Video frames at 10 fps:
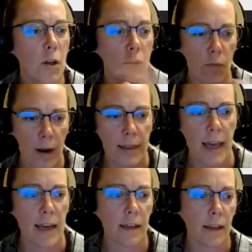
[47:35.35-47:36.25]
You can write
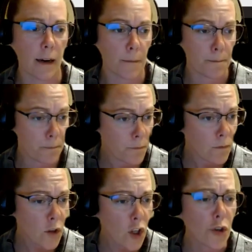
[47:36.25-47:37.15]
that in there.
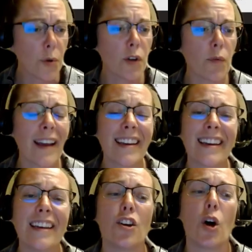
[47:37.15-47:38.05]
You can write
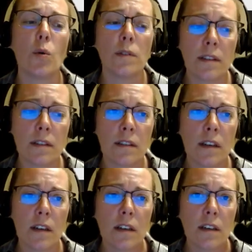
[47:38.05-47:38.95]
any notes